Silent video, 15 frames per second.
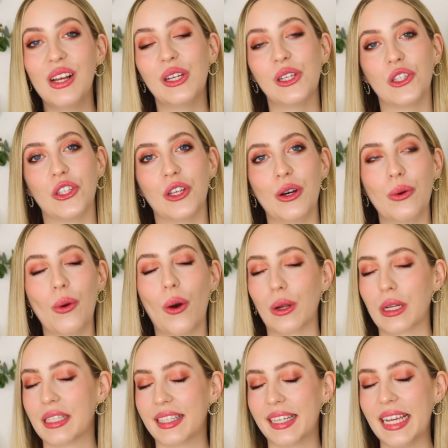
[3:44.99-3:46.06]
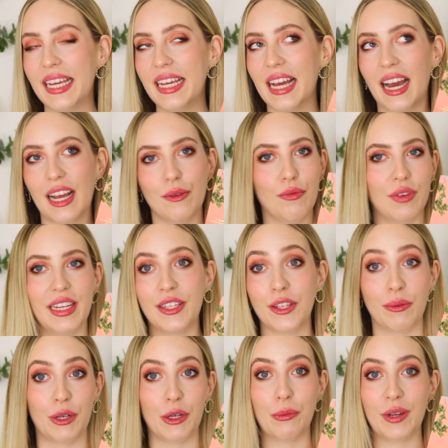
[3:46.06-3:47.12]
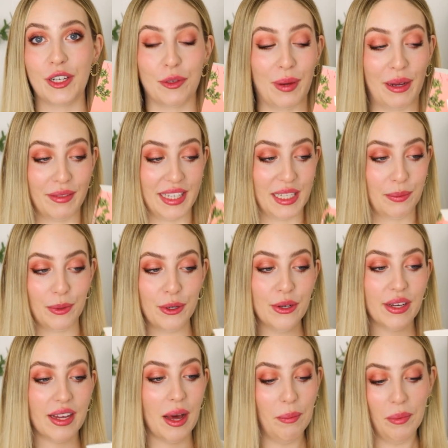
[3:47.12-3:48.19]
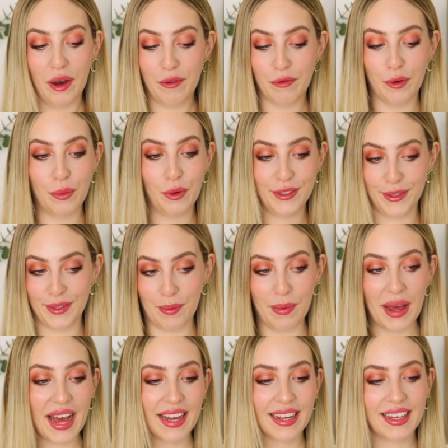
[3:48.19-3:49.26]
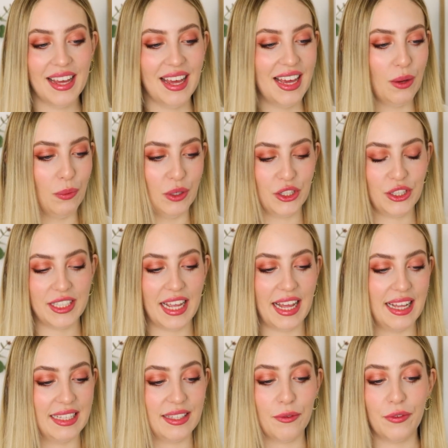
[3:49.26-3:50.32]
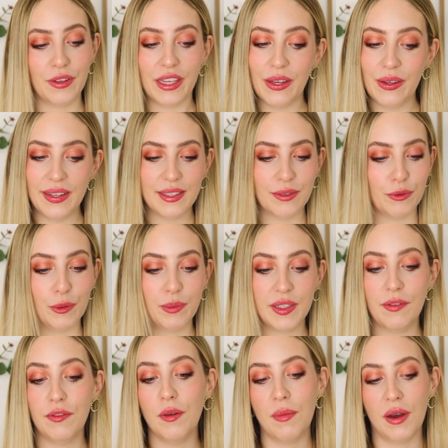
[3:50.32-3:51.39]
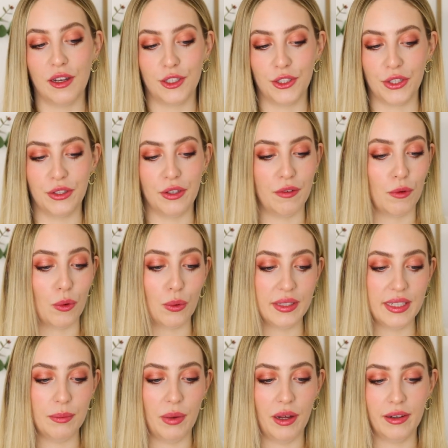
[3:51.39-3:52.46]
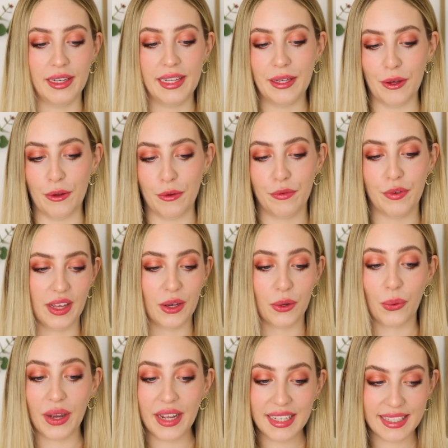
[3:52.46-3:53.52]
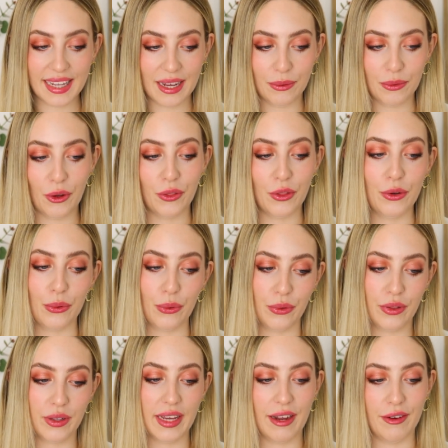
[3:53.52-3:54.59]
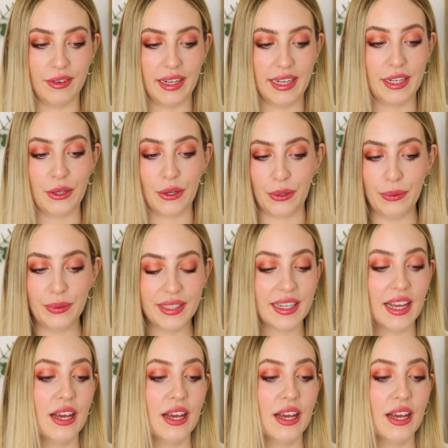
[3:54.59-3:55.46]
So honestly, I really don't know much about this book, apart from what's on the back, which says, for years, rumours of the Marsh Girl have haunted Barclay Cove, a quiet town on the North Carolina coast.